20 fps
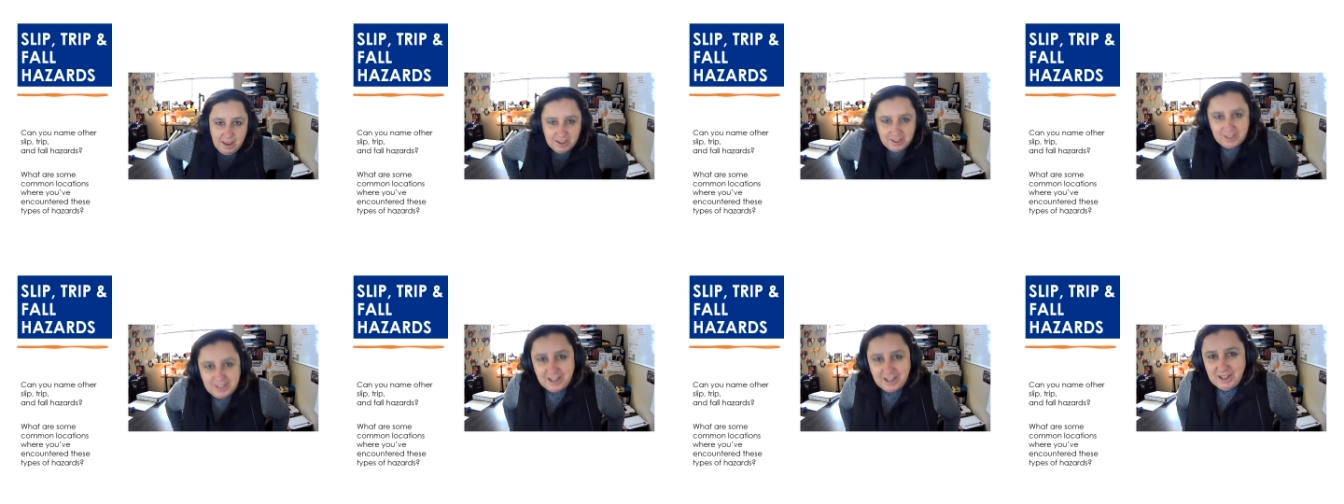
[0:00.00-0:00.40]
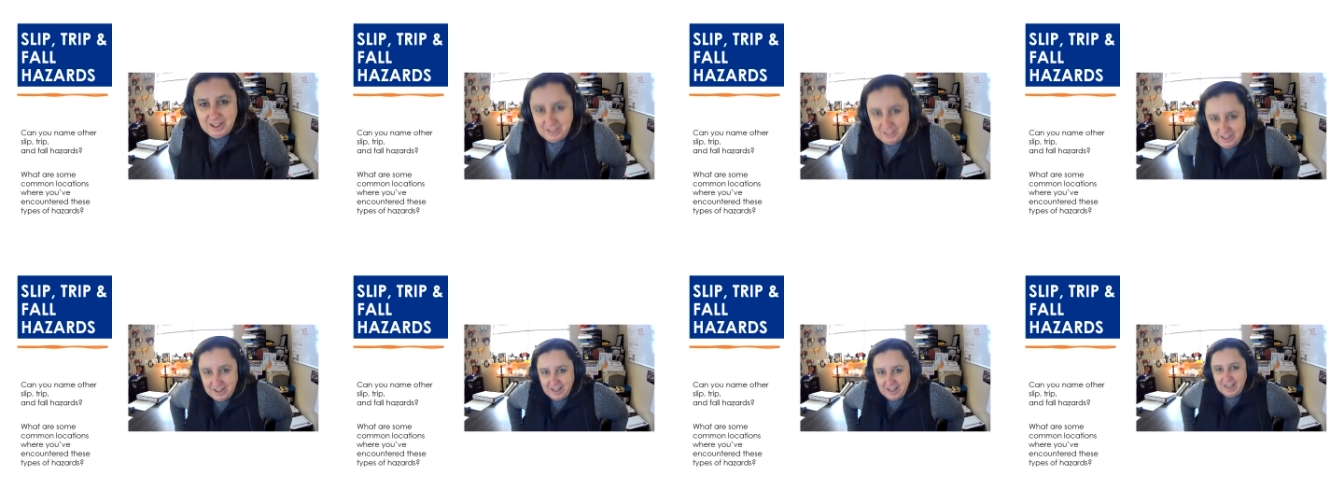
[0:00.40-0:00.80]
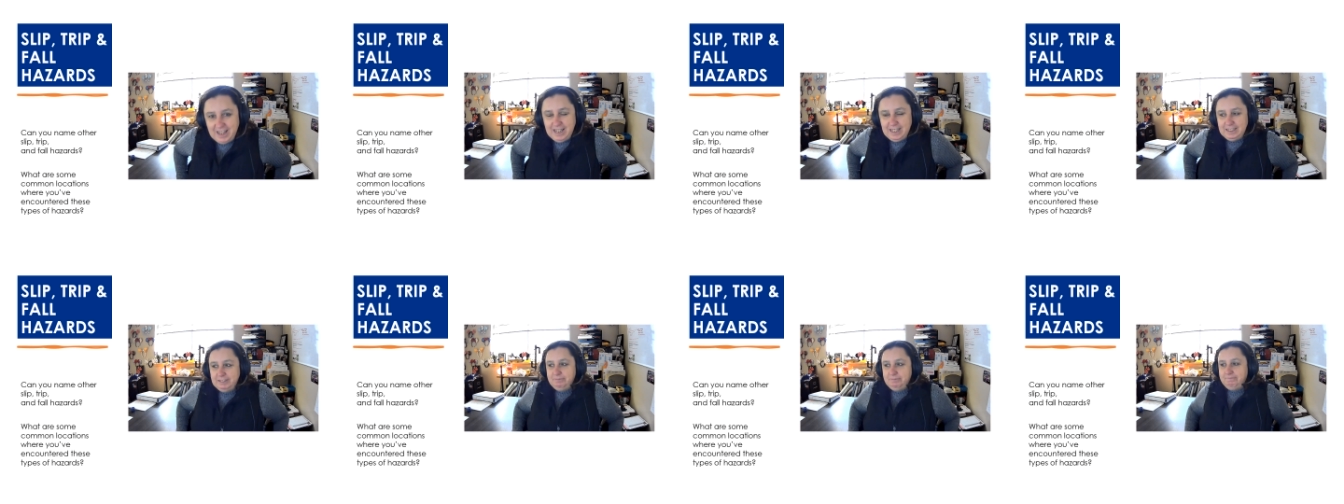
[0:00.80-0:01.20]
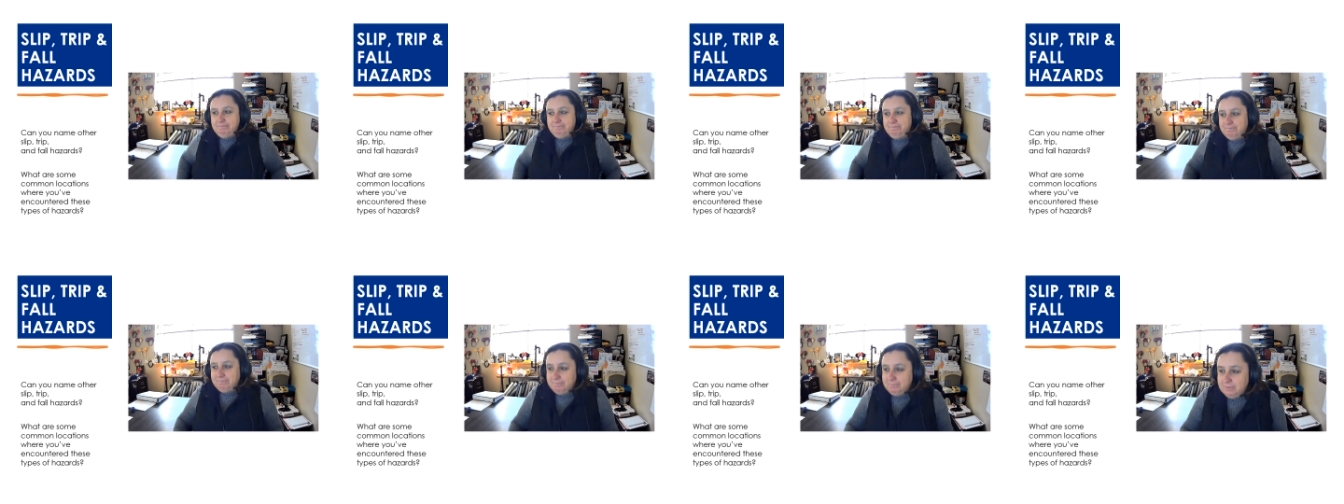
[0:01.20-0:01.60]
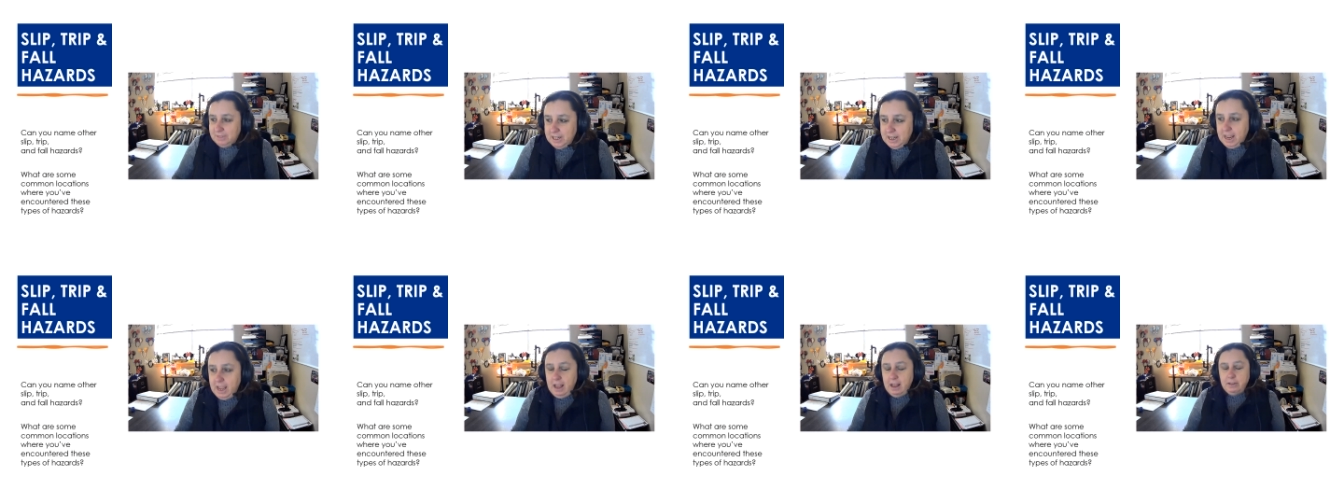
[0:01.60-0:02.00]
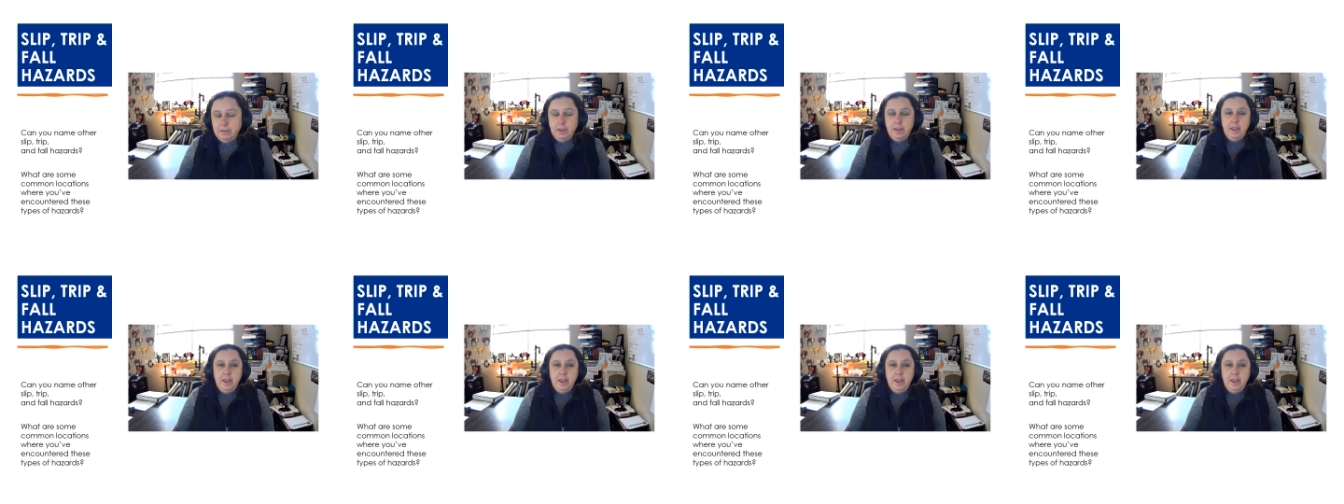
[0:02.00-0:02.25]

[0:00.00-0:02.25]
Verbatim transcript: So, um, yeah,